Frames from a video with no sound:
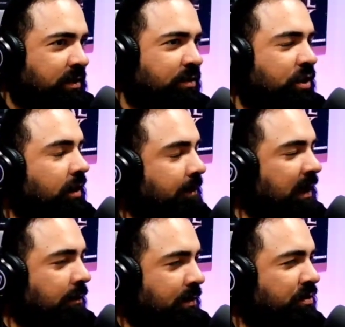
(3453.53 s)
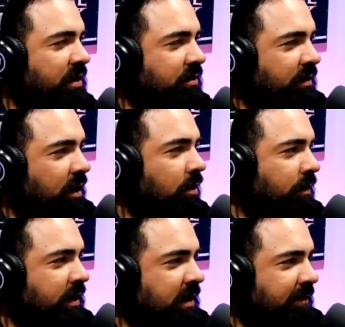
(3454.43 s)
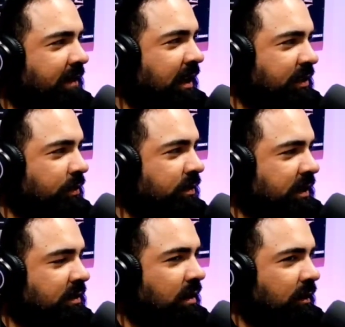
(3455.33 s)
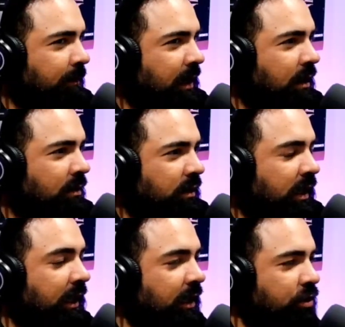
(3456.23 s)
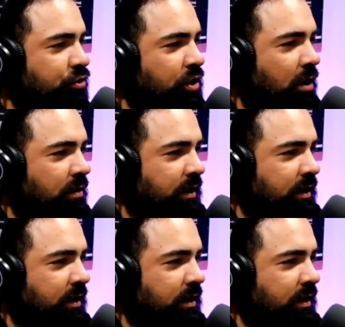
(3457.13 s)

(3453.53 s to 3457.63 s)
There's a good bit with Patrice O'Neal where he's on Fox News. He's talking about like a good